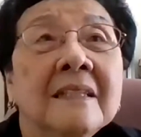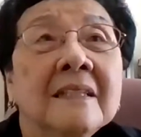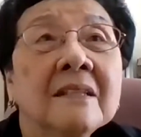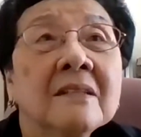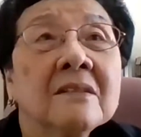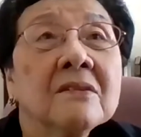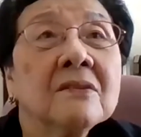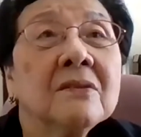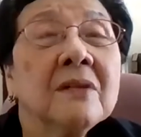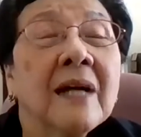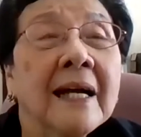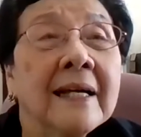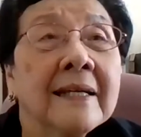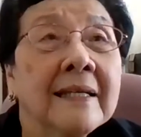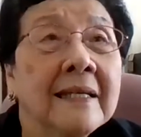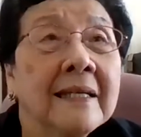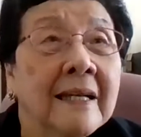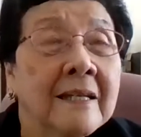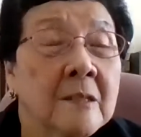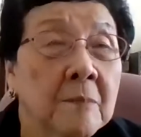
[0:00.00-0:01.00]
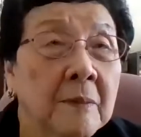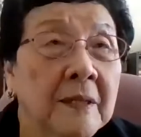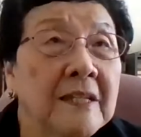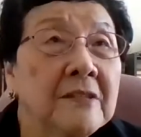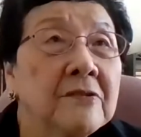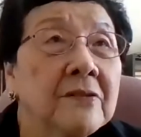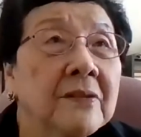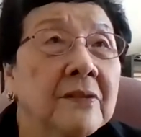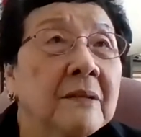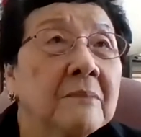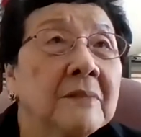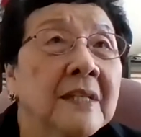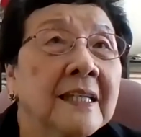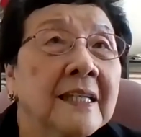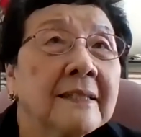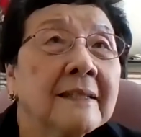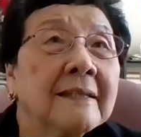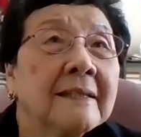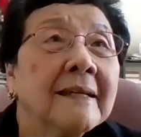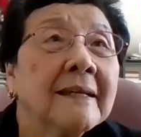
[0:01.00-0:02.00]
So I explained to them
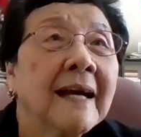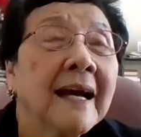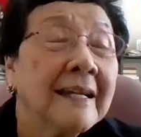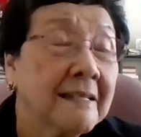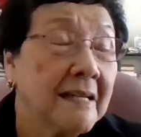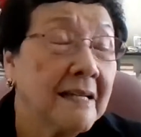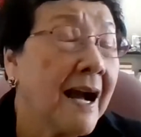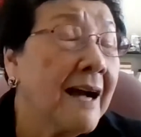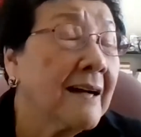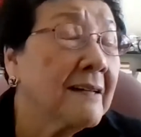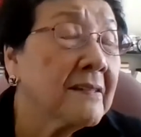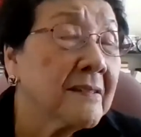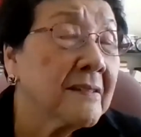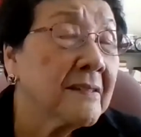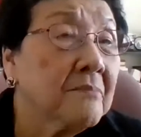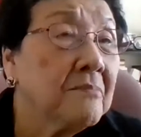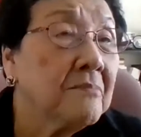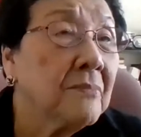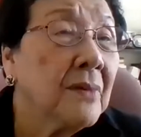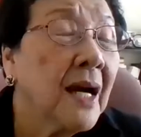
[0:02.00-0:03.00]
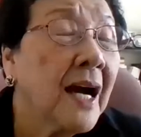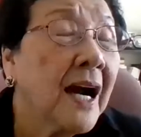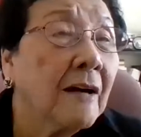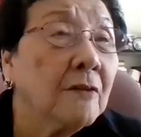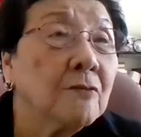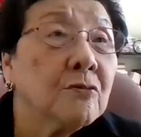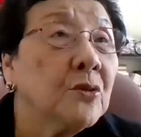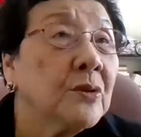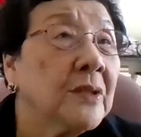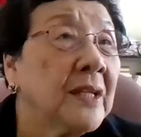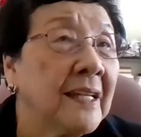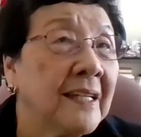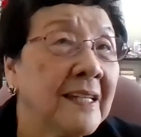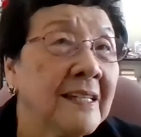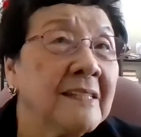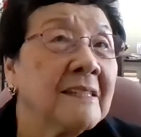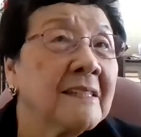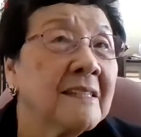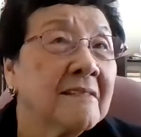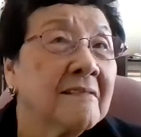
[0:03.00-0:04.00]
that I asked them, how do they
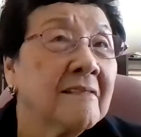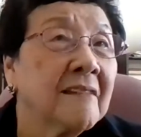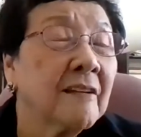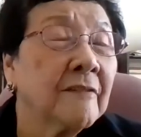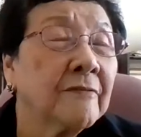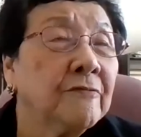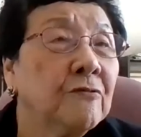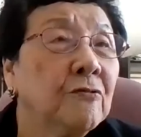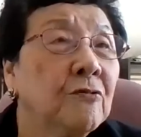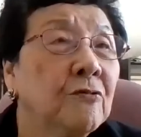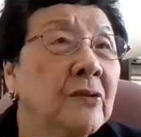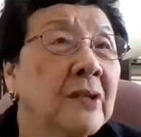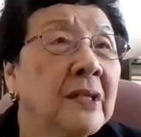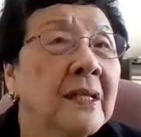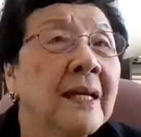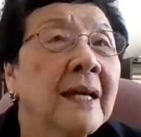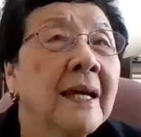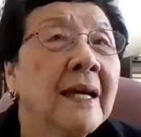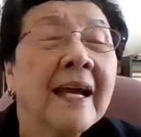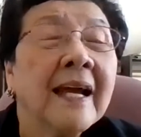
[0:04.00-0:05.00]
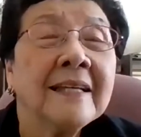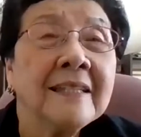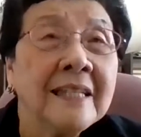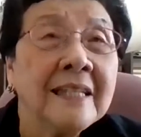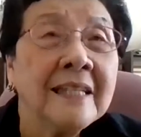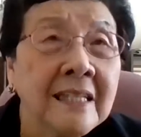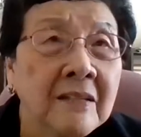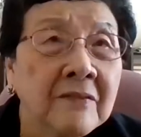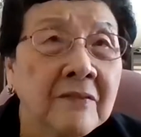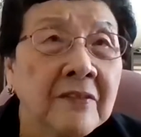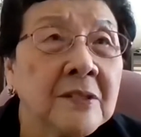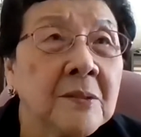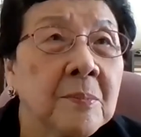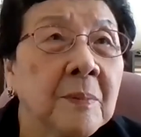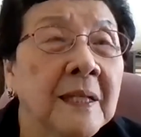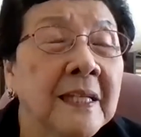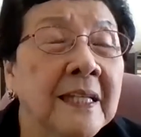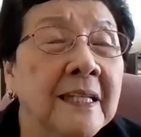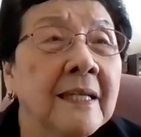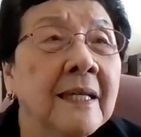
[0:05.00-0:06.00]
eat their food? And
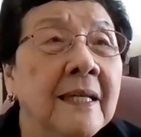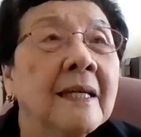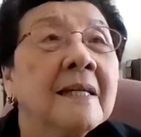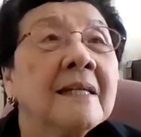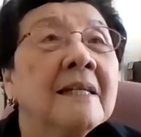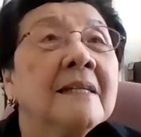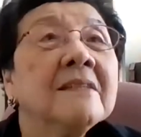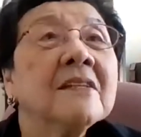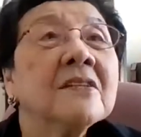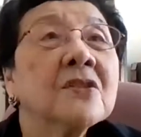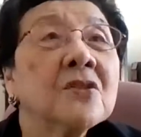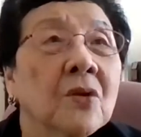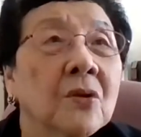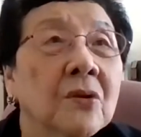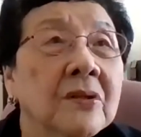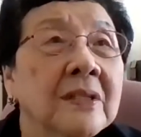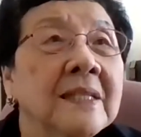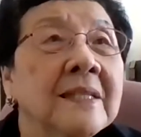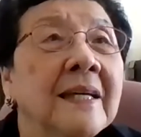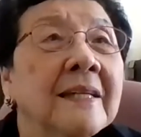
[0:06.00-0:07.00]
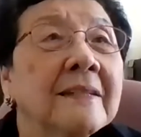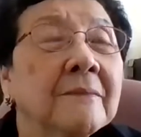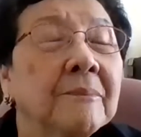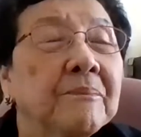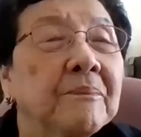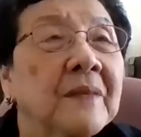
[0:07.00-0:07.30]
inevitably, the story that